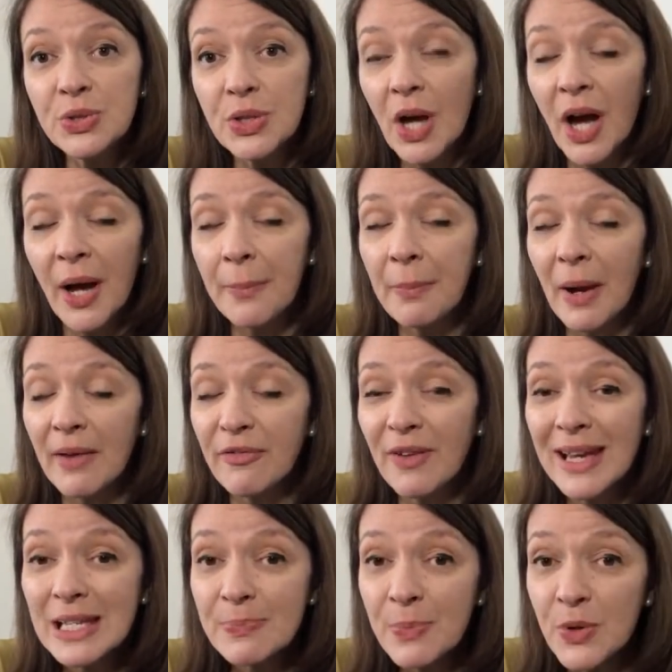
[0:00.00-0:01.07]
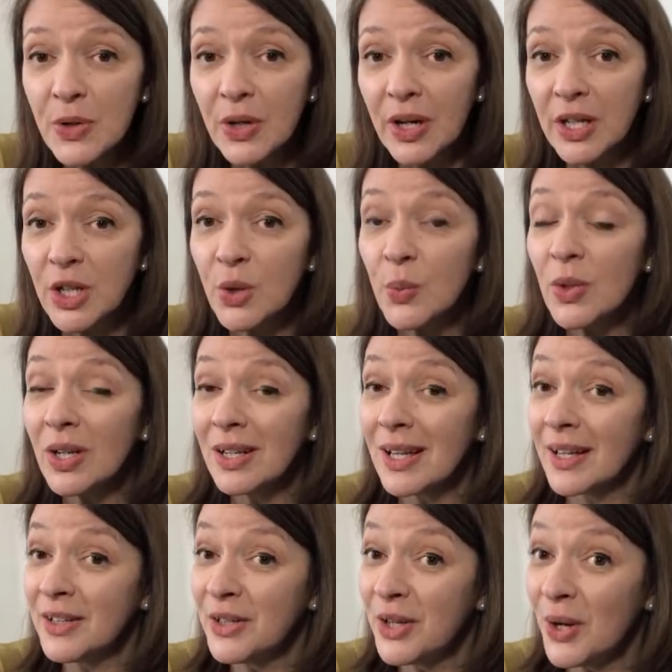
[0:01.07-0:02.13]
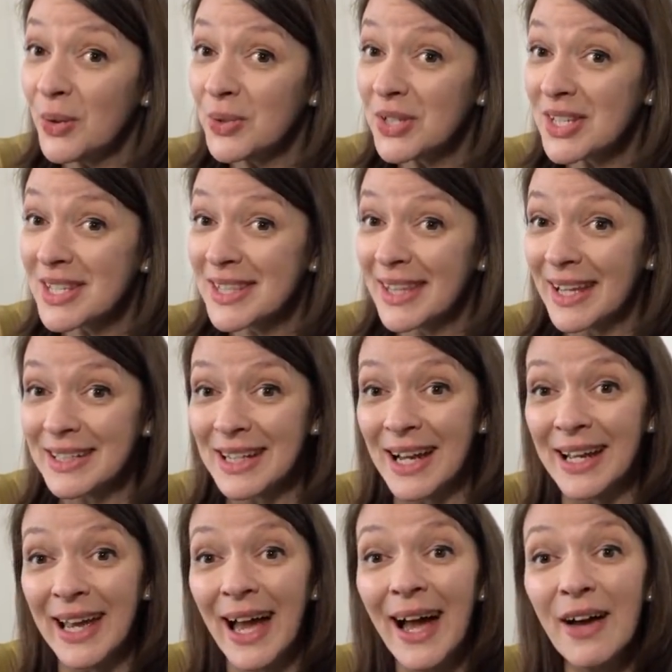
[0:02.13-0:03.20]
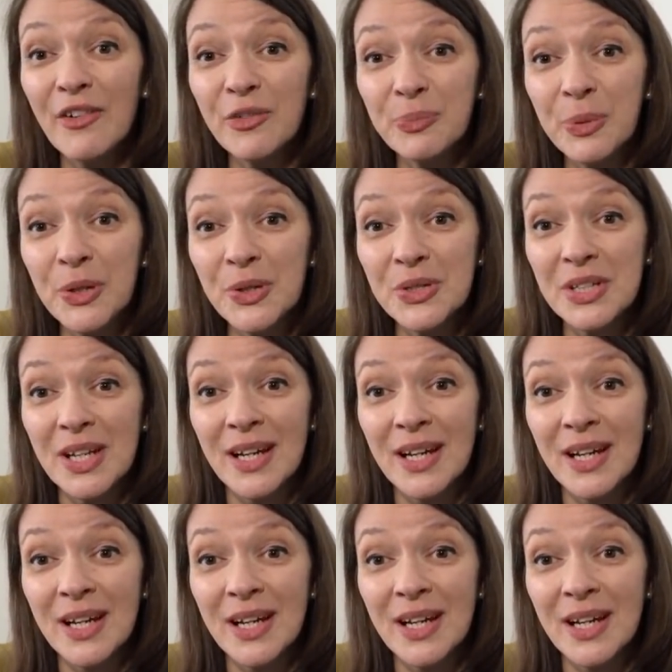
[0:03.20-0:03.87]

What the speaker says: my Facebook, you will notice that I have put